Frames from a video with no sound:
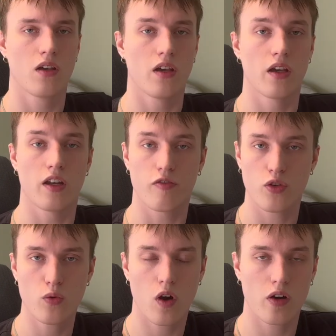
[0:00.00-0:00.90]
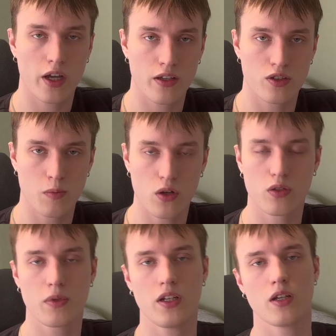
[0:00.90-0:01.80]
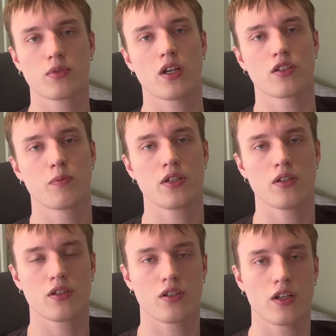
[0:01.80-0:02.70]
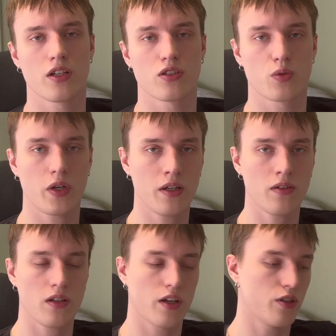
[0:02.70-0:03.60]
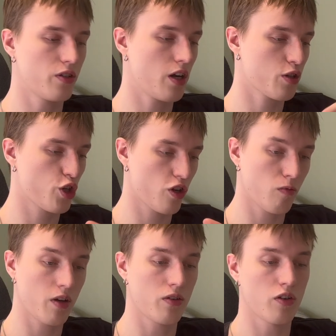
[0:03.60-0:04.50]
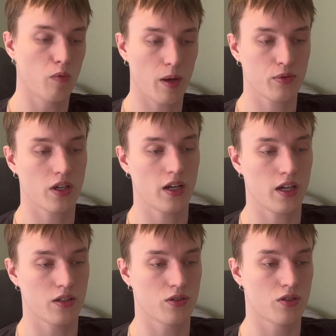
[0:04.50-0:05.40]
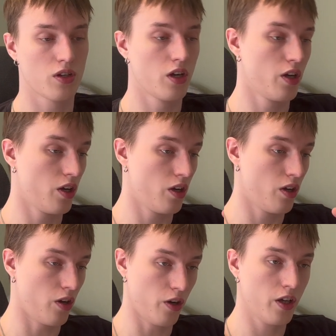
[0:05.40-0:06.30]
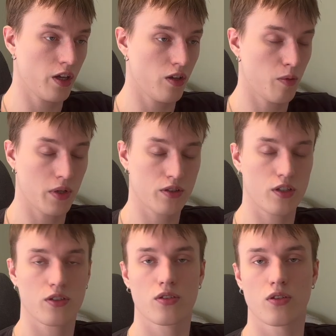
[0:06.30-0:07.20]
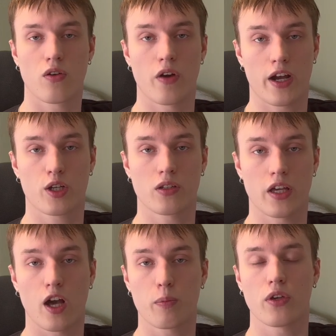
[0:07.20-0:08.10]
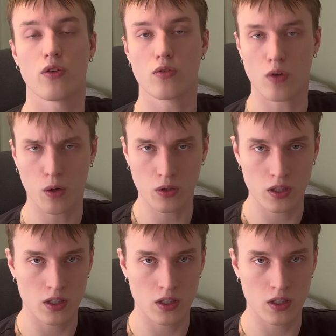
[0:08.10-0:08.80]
And if you are a small to medium-sized business in Sweden and you're not sure whether your website is hurting your business or actually helping you grow,